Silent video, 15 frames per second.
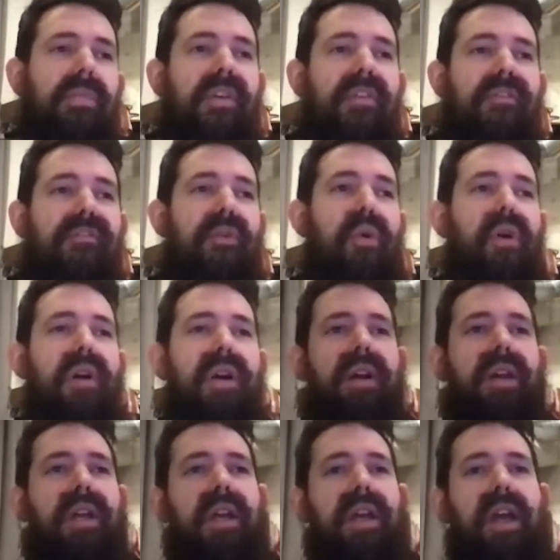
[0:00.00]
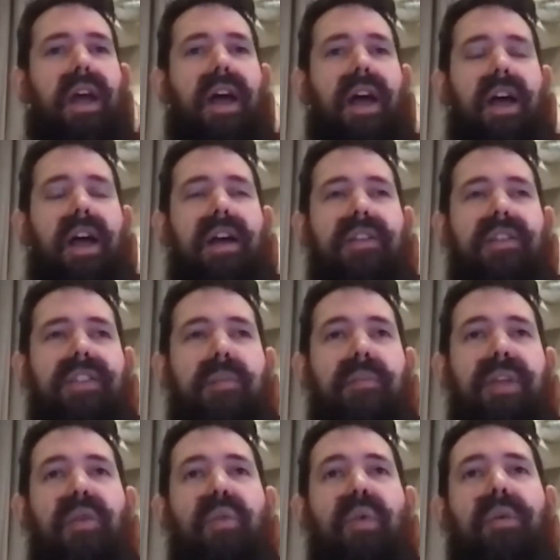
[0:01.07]
For
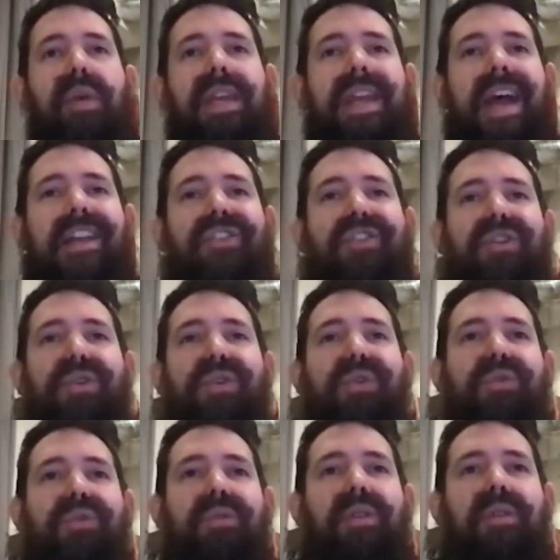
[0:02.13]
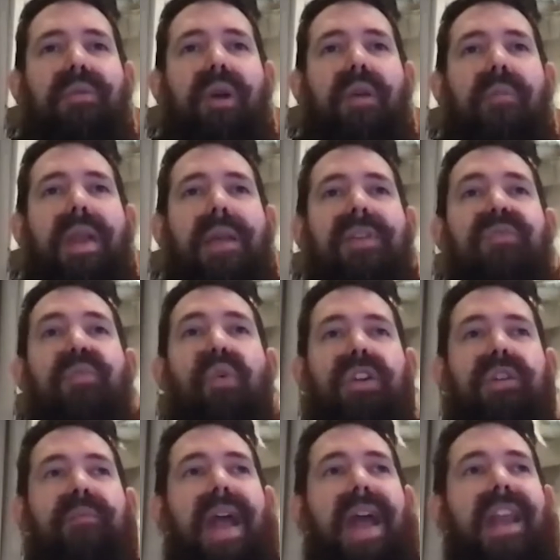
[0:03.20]
something where we get to where maybe it's more
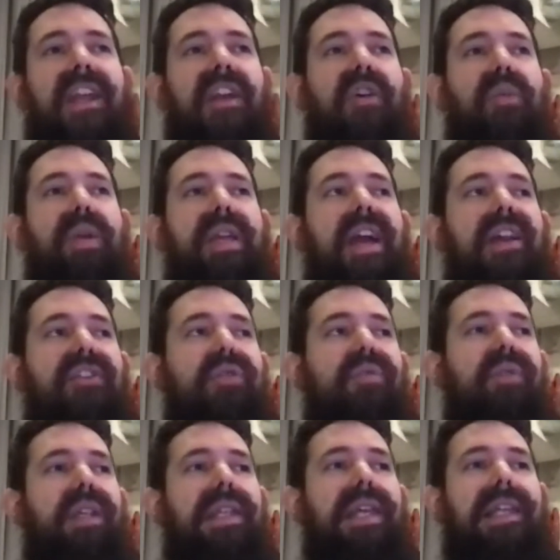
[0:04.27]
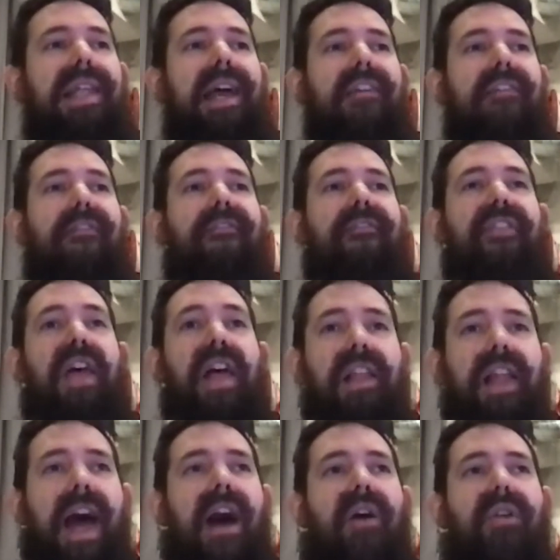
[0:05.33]
demanding, or we get to really like fill
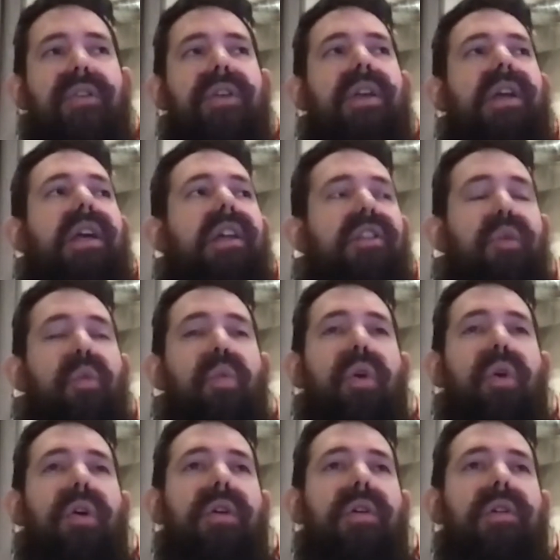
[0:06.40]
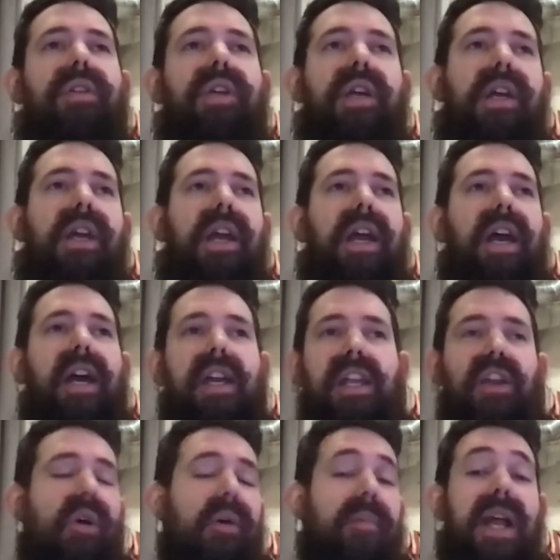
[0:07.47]
out the world,
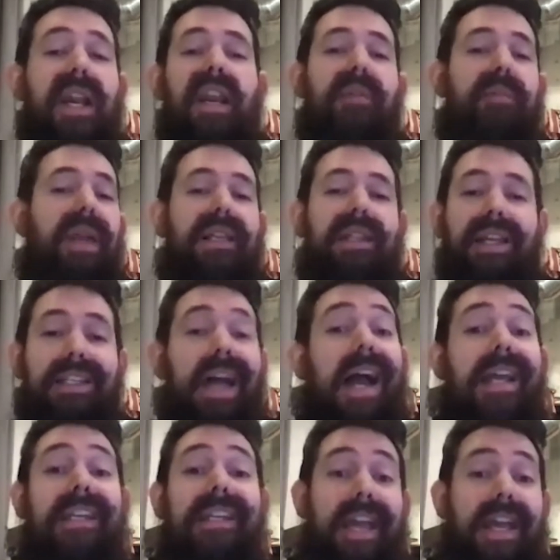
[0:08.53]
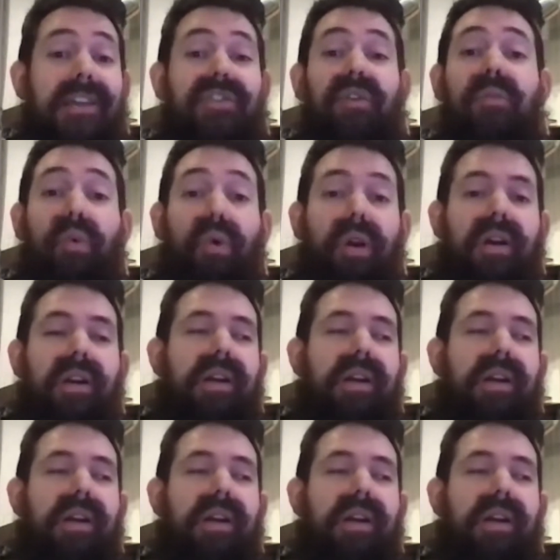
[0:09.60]
you know, it might end up being like 9 days or more.